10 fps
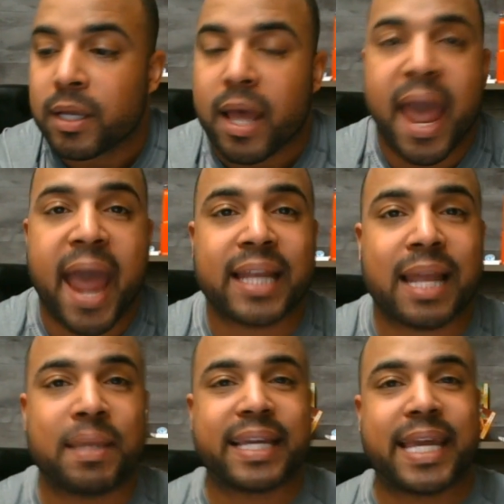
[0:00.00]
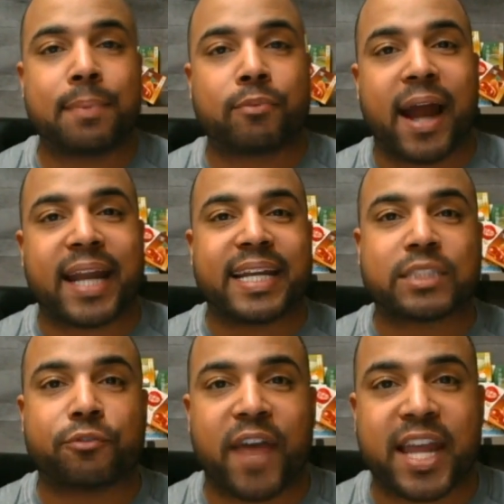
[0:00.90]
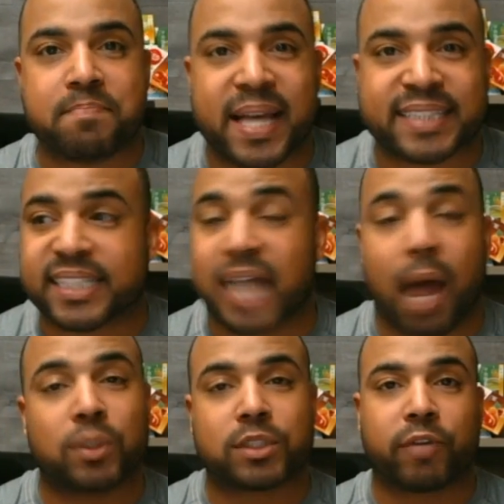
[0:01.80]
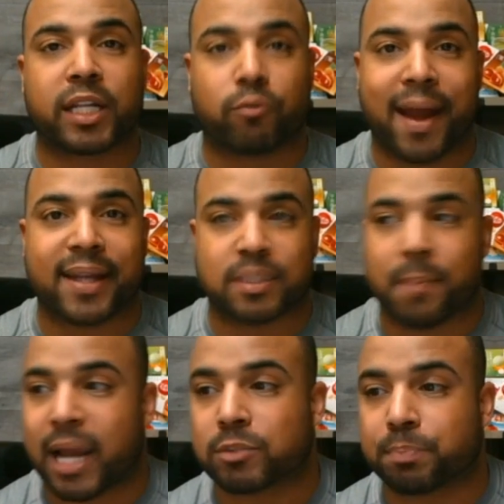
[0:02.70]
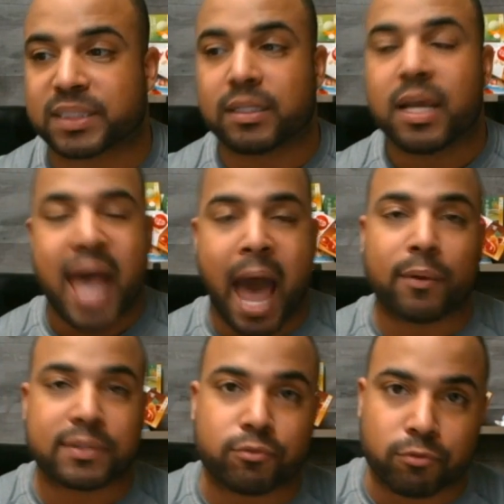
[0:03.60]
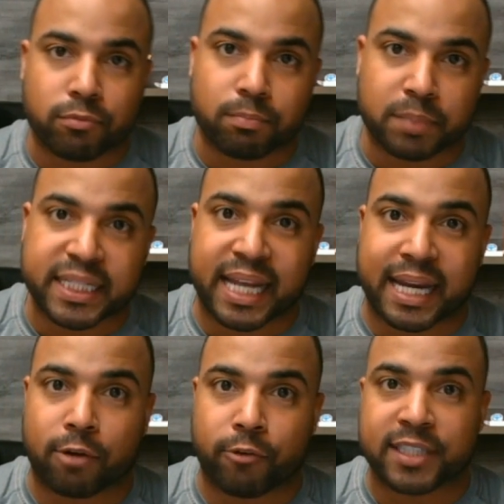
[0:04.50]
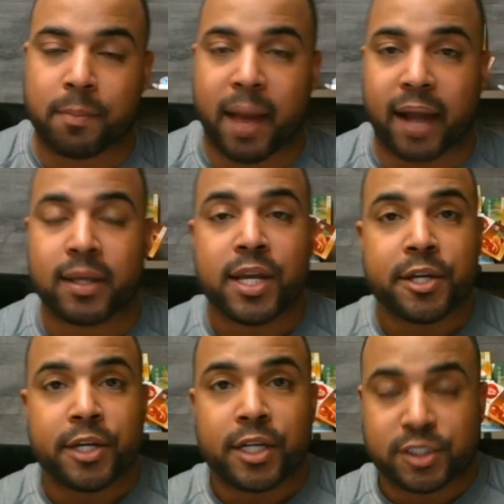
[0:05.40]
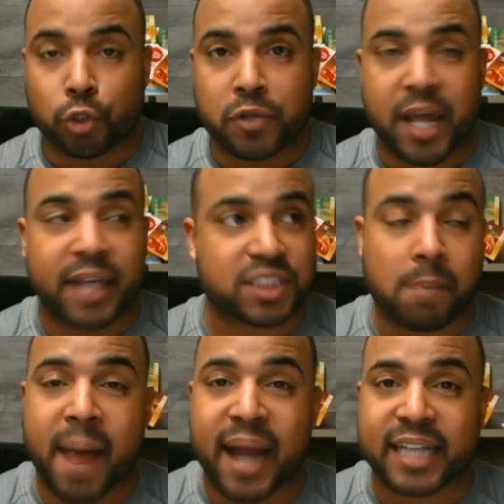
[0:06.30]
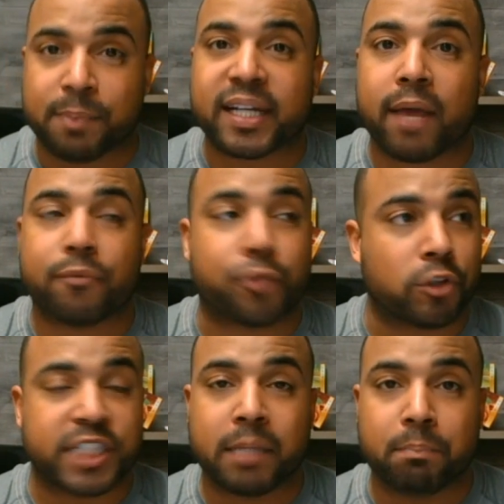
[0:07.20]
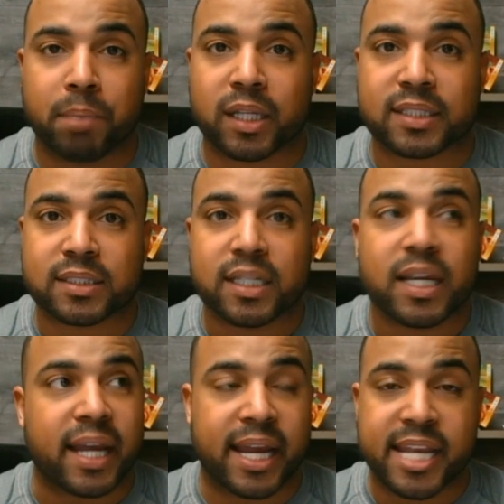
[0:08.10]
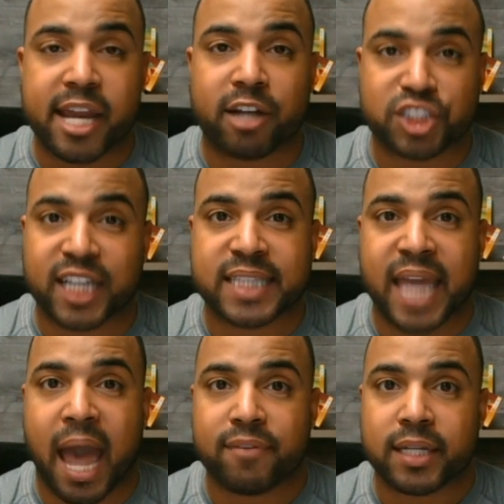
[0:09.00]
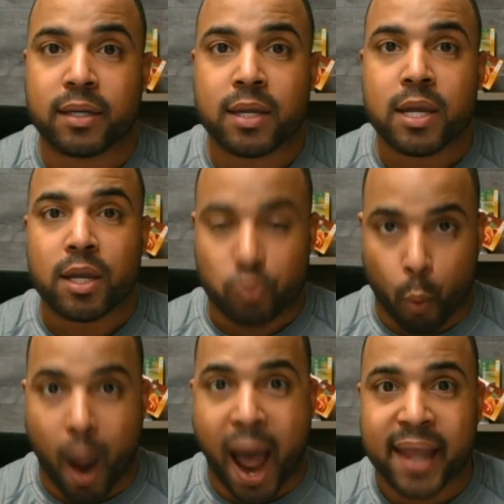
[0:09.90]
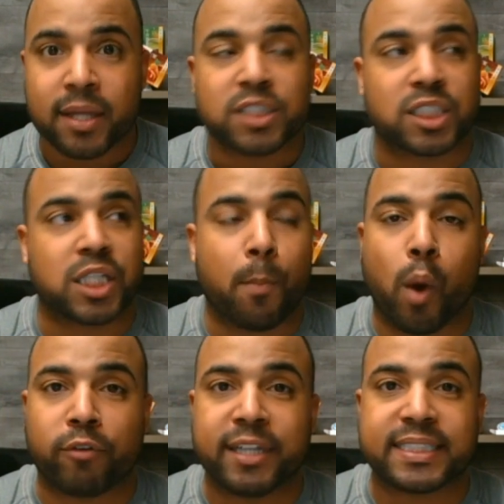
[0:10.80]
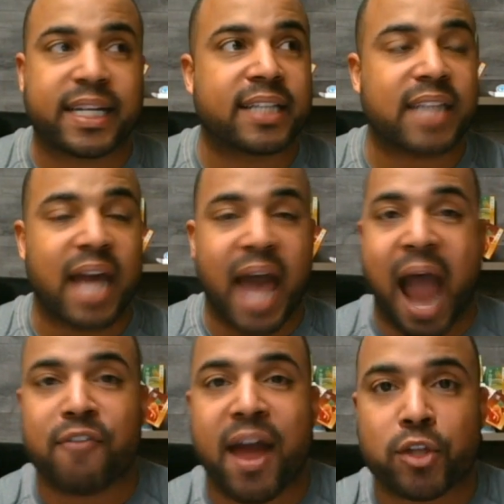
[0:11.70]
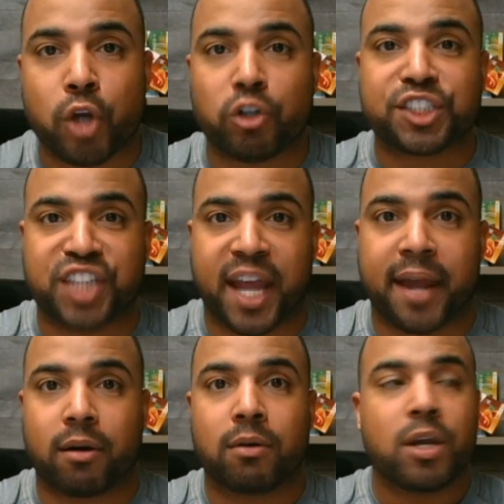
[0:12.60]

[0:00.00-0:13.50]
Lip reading: hey, let me keep writing this fake message. I wasn't really writing somebody. I was pretending like I was writing somebody. To that somebody's about to have 13 bullets in their chest cavity. Why? The number one reason is I'd rather go to jail